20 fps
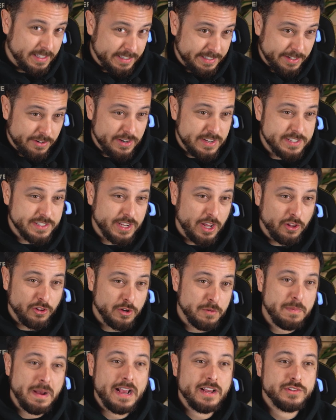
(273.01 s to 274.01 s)
clearest
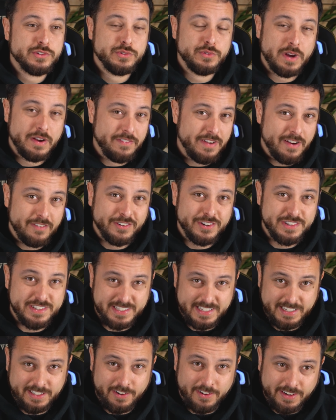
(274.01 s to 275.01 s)
color pass through I've ever
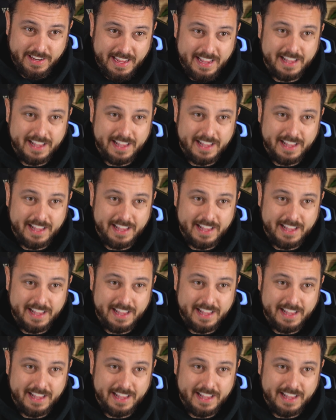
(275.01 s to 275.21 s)
seen on a